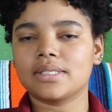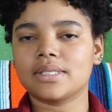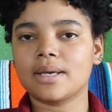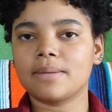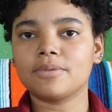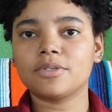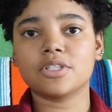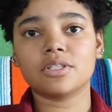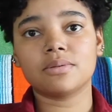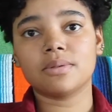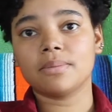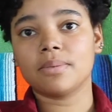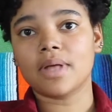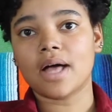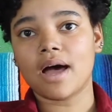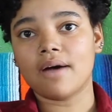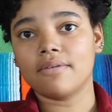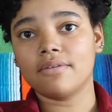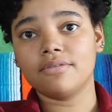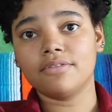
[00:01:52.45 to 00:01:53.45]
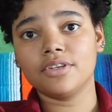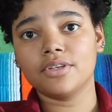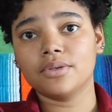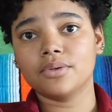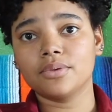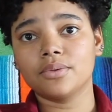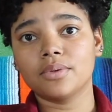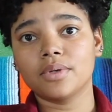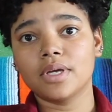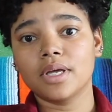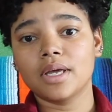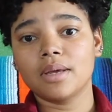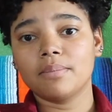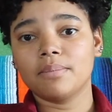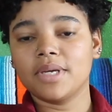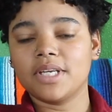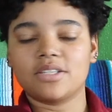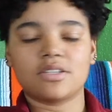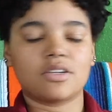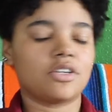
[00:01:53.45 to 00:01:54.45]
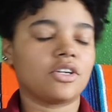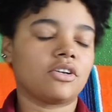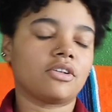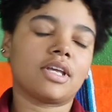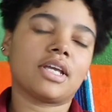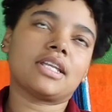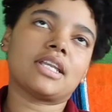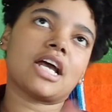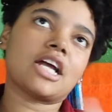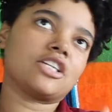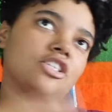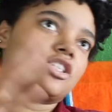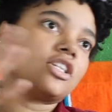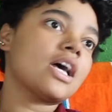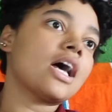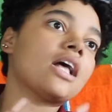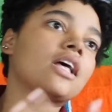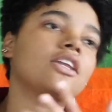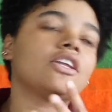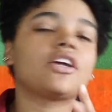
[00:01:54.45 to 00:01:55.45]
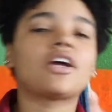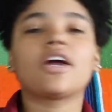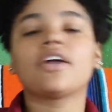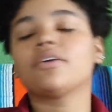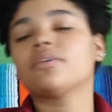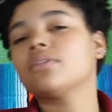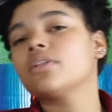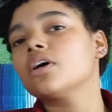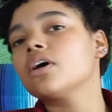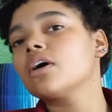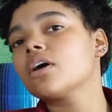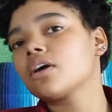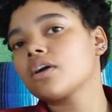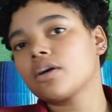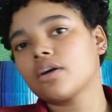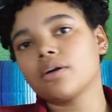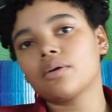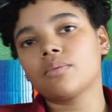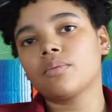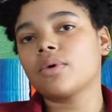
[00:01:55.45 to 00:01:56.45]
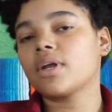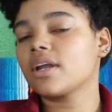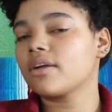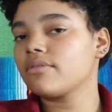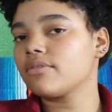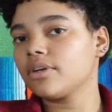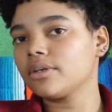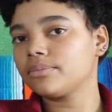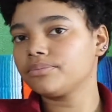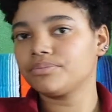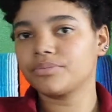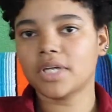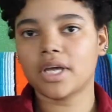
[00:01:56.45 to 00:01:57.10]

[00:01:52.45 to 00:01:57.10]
interacting with a culture that speaks the same language and seems so familiar to the US,